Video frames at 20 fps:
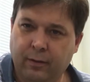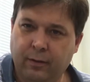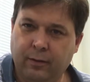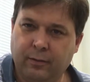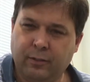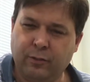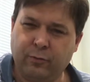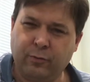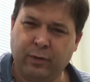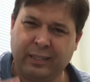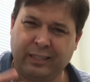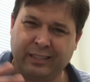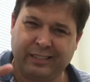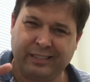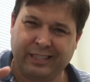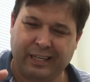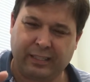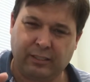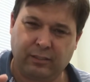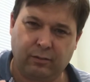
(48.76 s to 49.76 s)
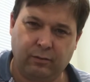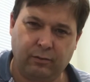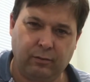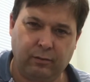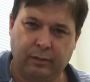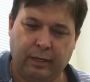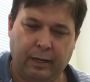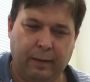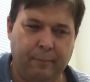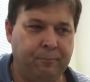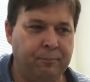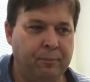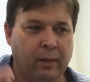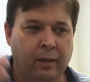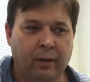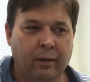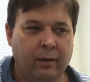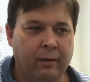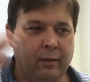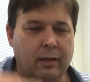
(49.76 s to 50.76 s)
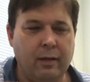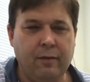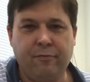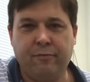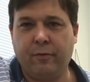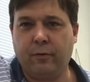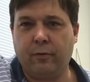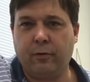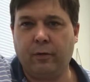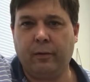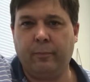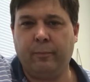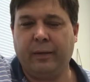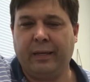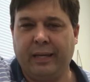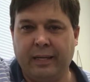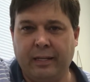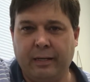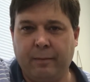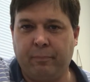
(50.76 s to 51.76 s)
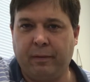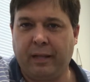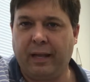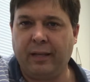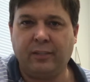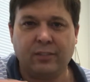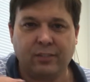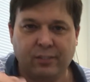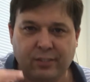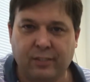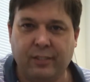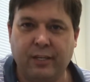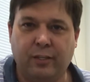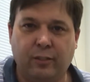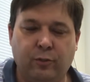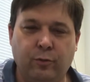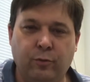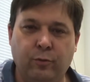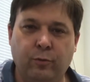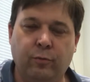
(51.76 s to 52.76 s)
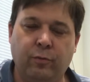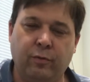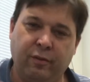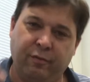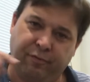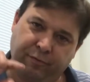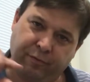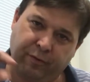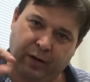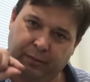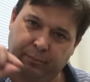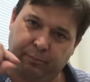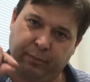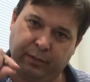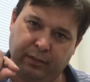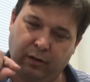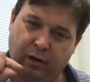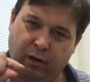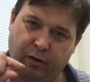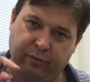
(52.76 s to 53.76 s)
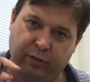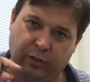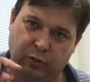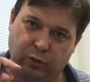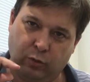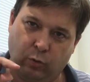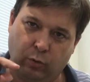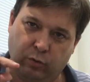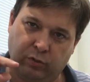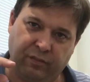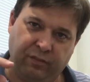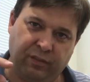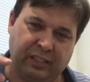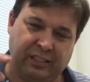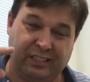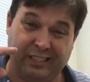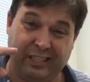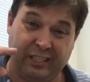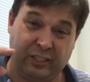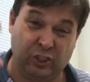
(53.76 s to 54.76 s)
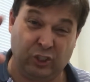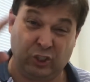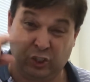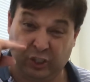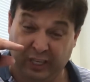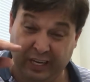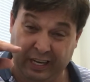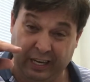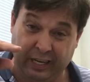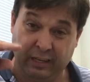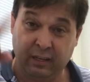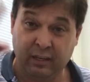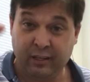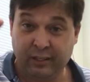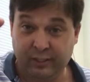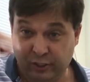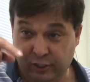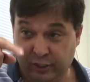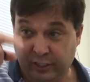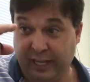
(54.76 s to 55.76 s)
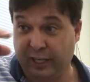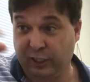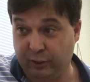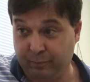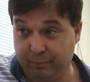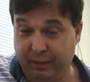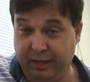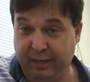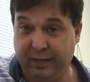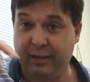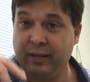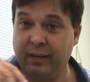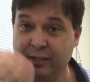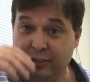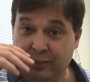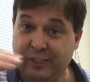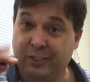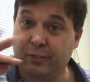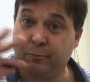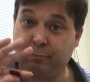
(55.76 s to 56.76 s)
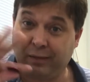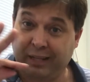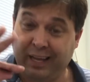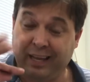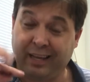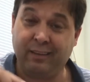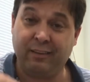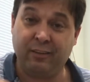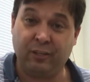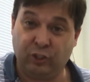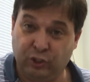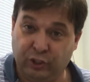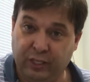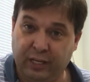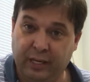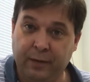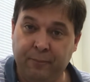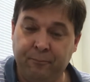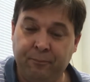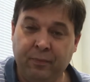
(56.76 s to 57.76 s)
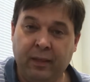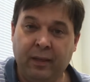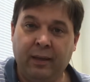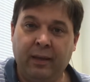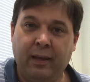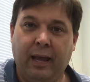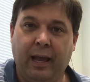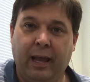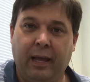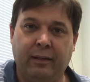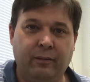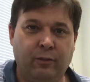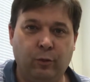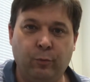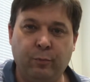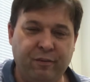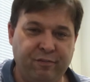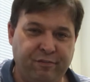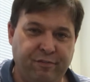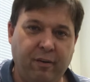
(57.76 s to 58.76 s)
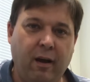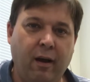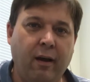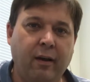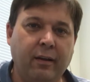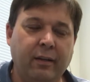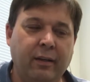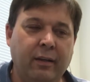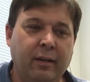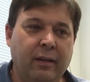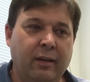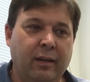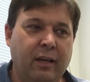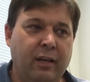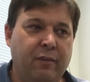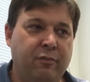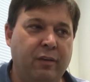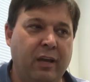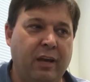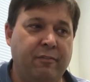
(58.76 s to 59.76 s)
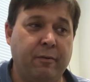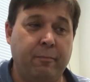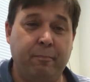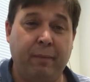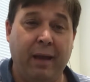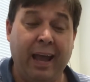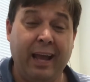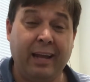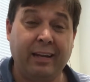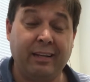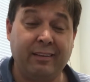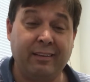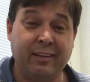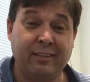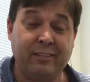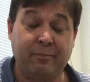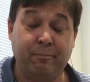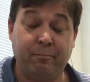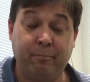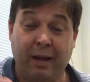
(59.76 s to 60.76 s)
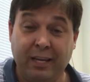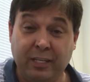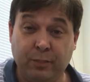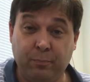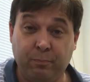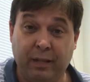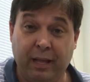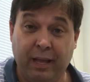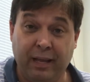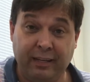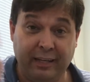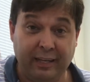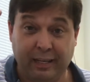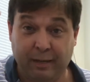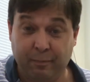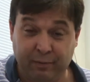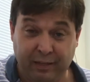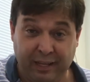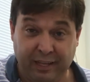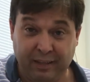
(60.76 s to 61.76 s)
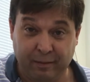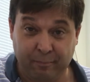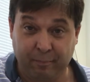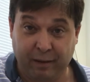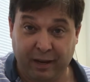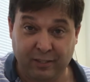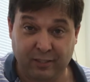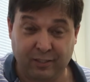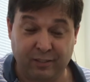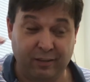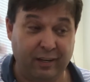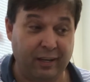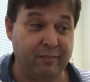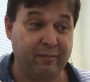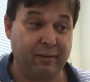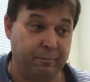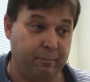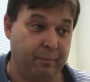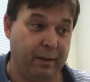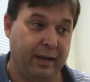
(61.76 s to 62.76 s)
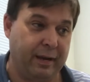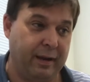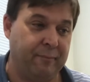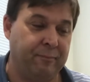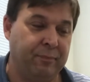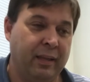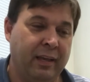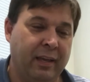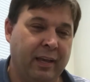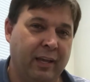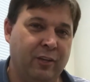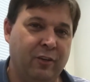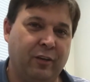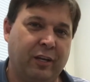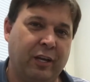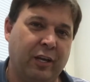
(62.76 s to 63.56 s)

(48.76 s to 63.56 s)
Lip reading: This is really subtle. If you're a beginner player, just stick to the front bit of those chords. If it says G/B, just play the G and you'll be fine. If you have a band and there's a bass player and he can play that bass note even better, you can